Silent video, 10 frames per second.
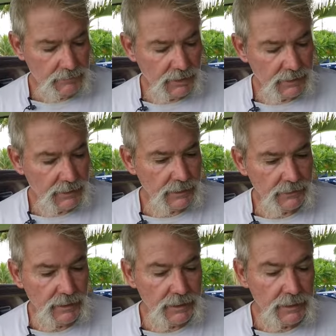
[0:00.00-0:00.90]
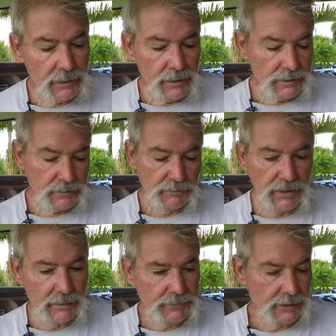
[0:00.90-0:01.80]
But anyway, to
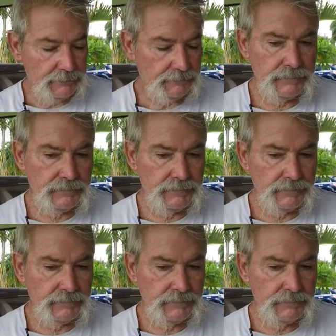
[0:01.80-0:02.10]
prep it,